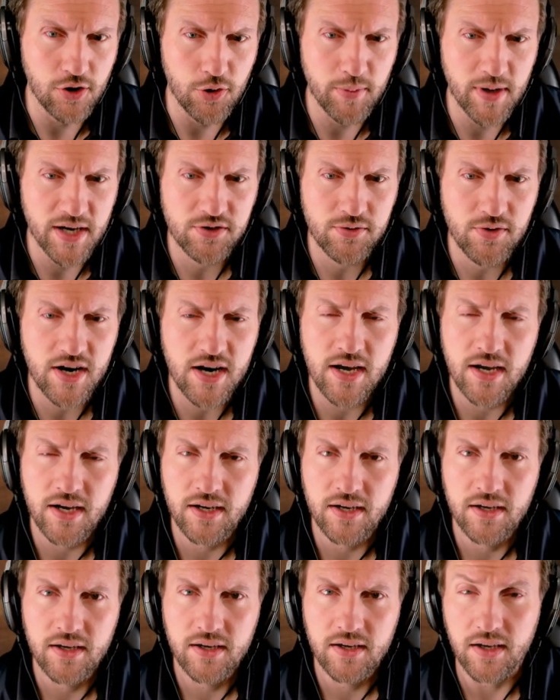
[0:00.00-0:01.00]
a low battery,
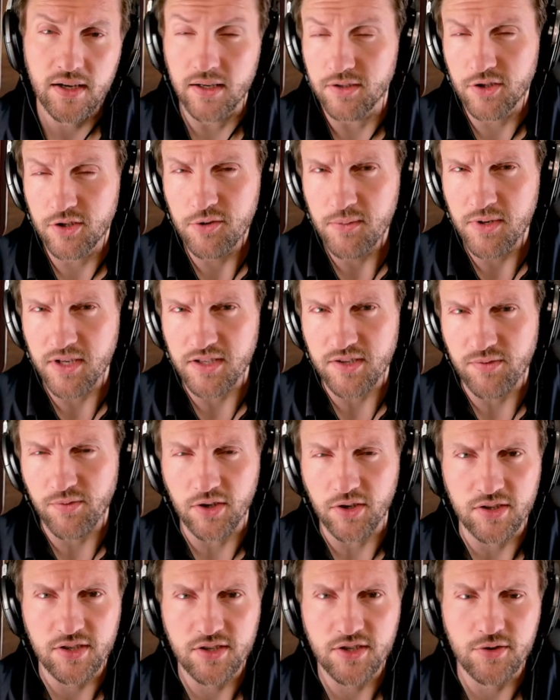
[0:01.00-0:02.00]
and 2 minutes of
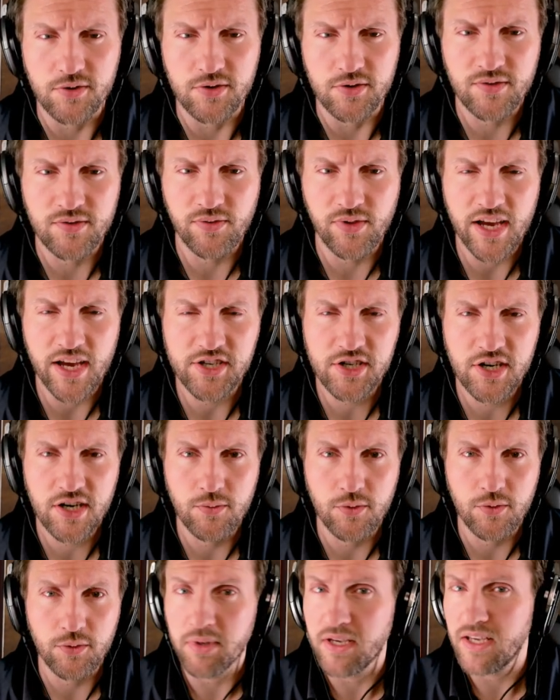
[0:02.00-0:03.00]
continuous
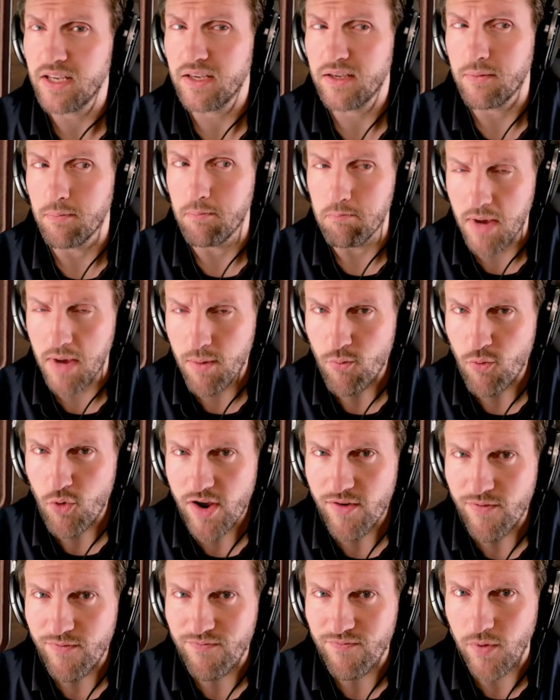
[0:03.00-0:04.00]
flashing would be
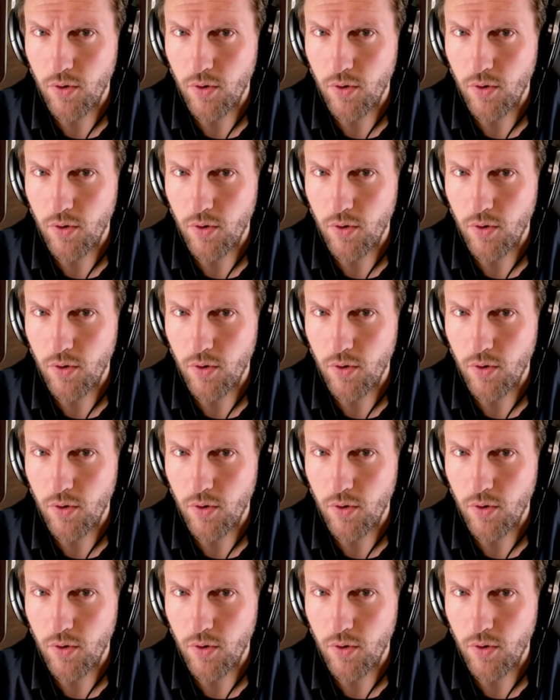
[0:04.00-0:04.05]
memory